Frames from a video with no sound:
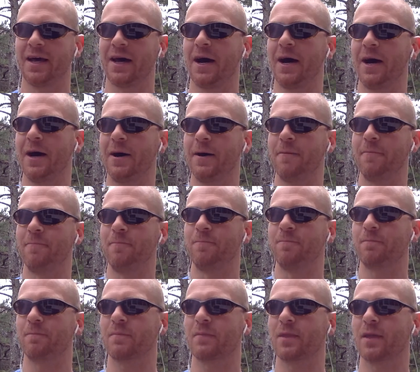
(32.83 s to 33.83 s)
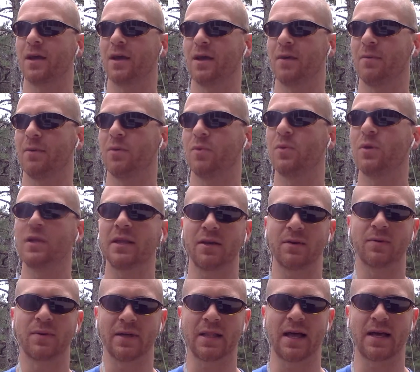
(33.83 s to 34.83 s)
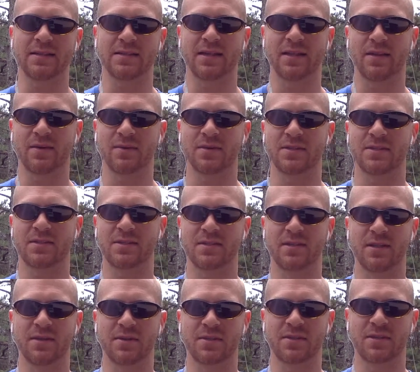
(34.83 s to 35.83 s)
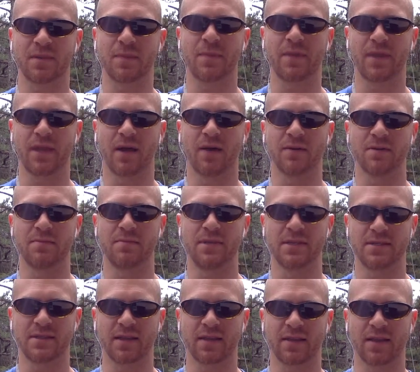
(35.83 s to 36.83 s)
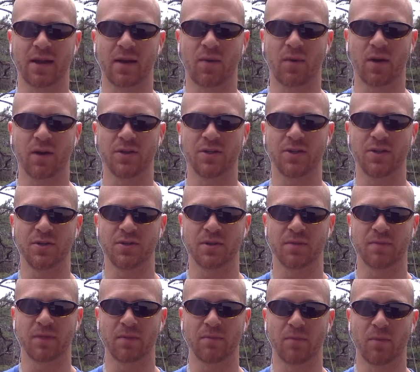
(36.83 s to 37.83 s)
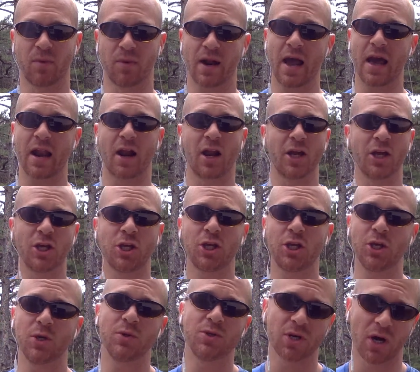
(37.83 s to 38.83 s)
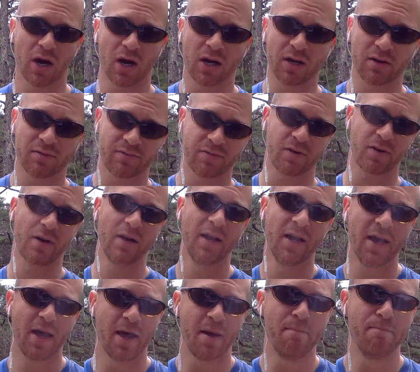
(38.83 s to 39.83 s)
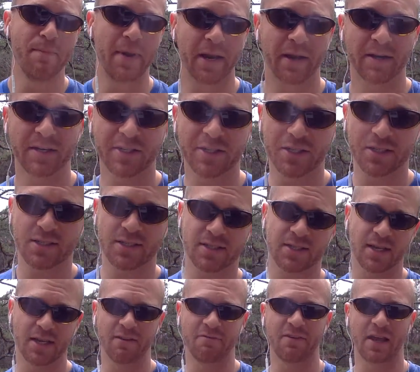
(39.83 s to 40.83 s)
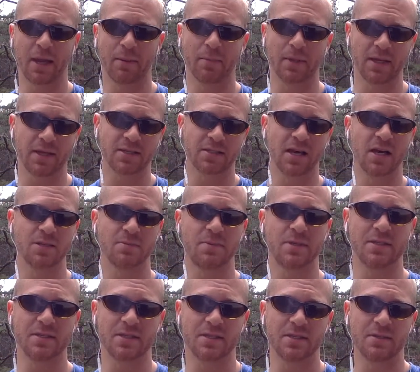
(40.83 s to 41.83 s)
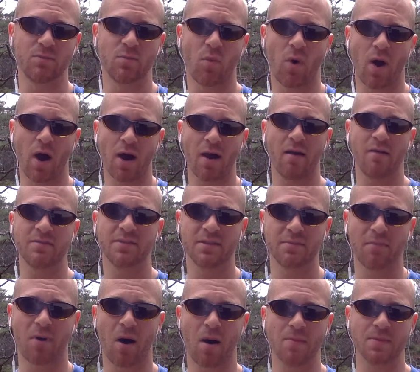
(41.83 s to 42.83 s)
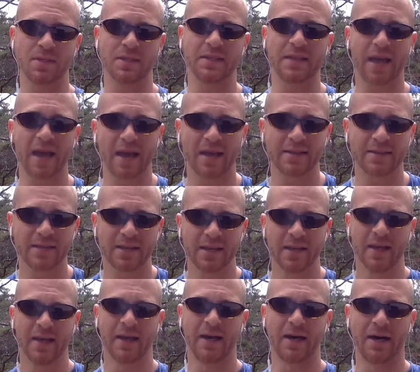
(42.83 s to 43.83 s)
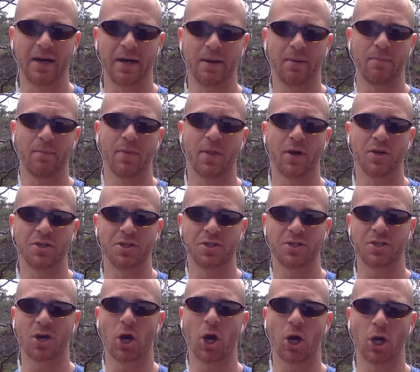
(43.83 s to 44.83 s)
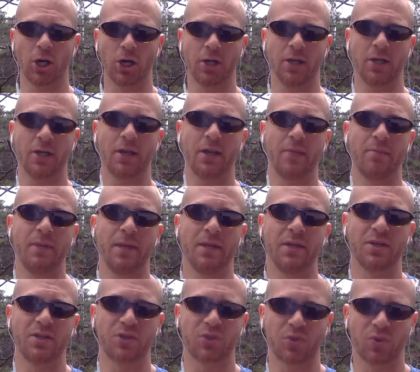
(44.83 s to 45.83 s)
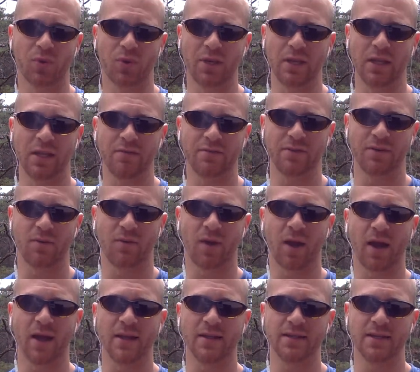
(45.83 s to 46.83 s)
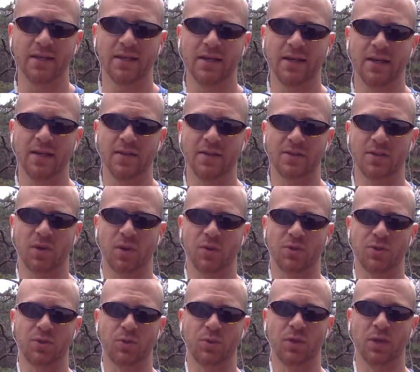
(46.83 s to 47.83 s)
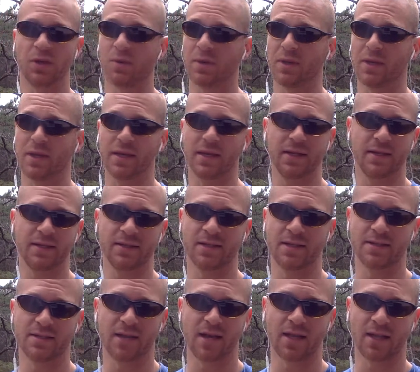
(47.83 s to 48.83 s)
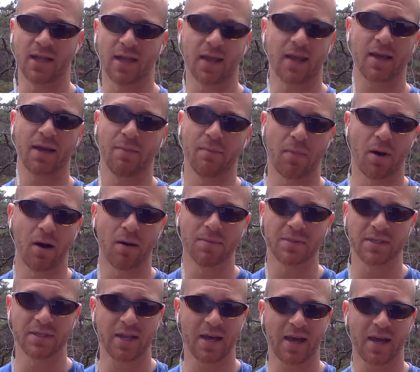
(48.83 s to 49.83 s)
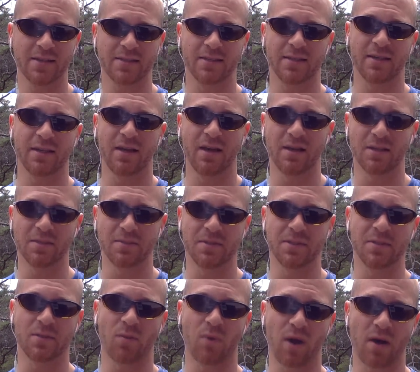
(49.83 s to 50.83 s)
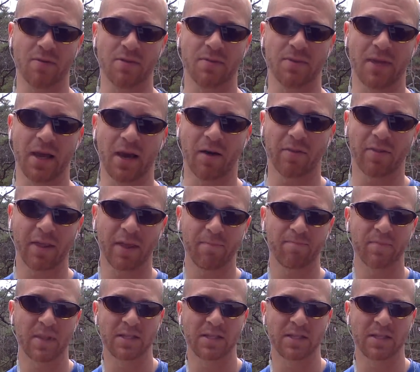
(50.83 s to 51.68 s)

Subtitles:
But really realized that there was something else missing, that I wanted to do something more. And I had a huge heart for marriages and families, husbands and wives and moms and dads that are just hurting and being destroyed left and right. This culture really, really does not like moms and dads and husbands and wives to be healthy.